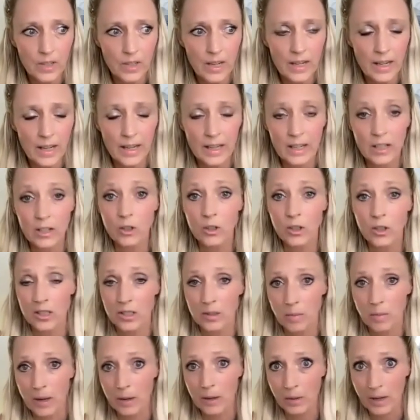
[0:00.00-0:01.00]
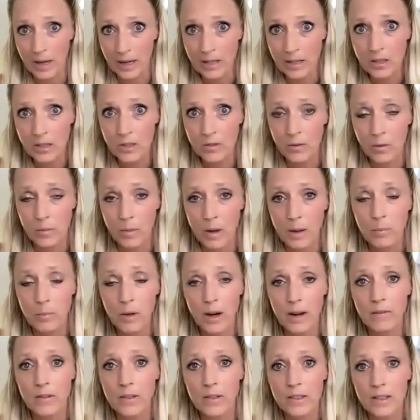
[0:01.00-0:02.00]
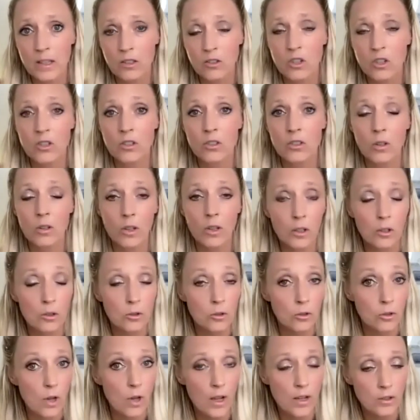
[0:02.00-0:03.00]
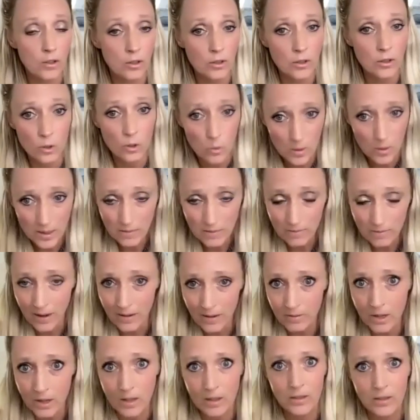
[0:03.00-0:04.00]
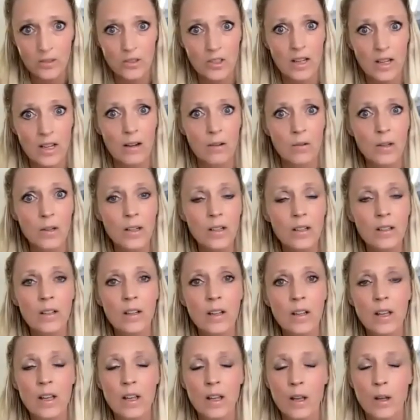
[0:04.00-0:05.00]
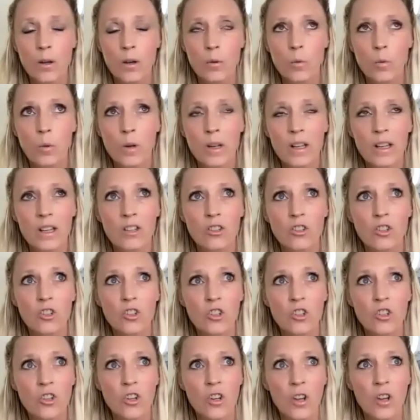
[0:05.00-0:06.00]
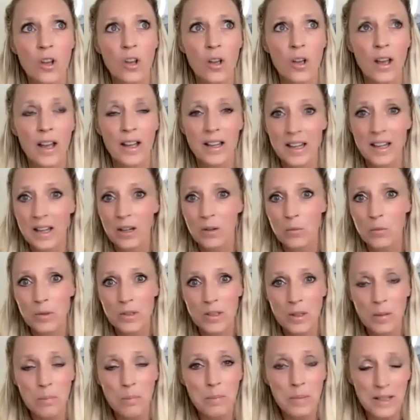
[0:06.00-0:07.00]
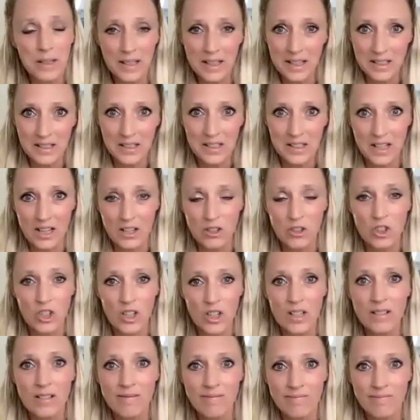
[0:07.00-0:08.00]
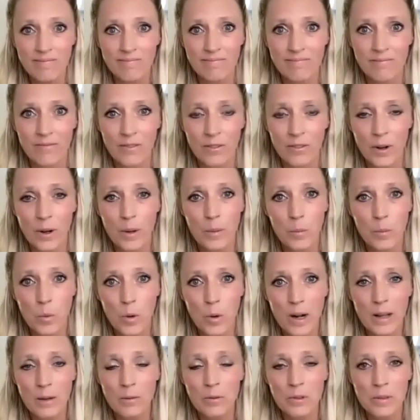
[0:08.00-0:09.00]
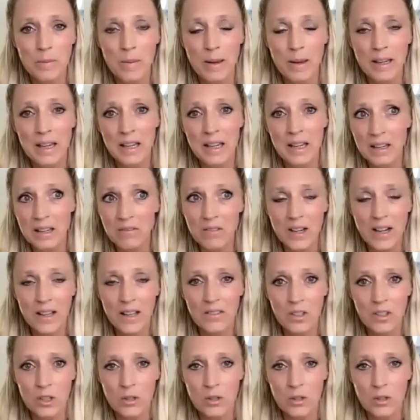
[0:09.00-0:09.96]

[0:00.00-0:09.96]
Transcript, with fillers: And I increased my rates for my private sessions to $125 an hour, which again was a big extension from what I was making even at the